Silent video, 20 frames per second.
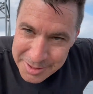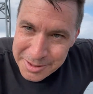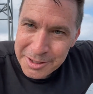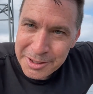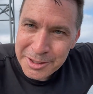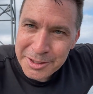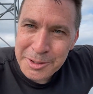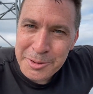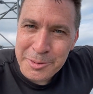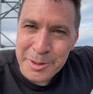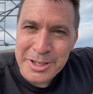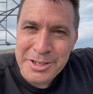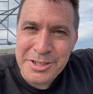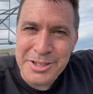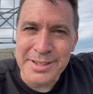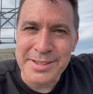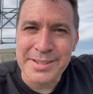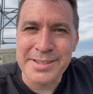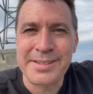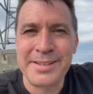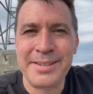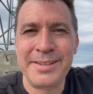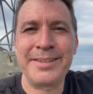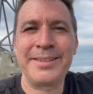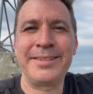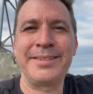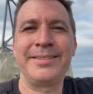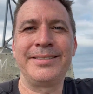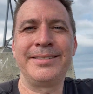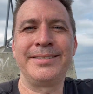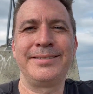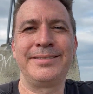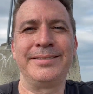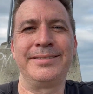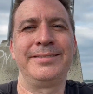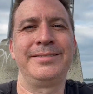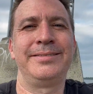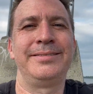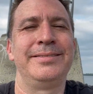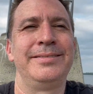good questions.
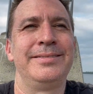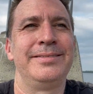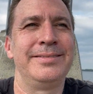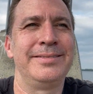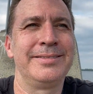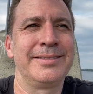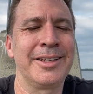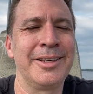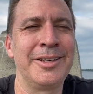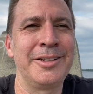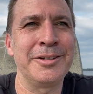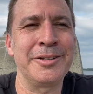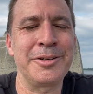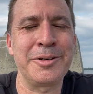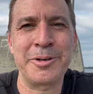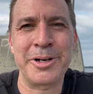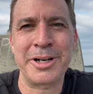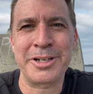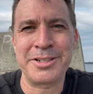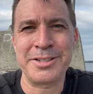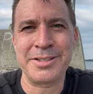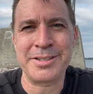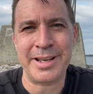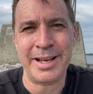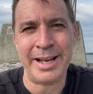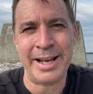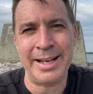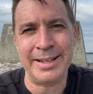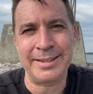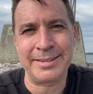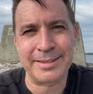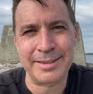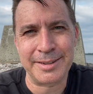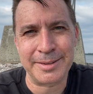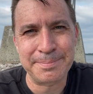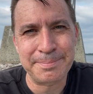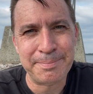Good questions to ask.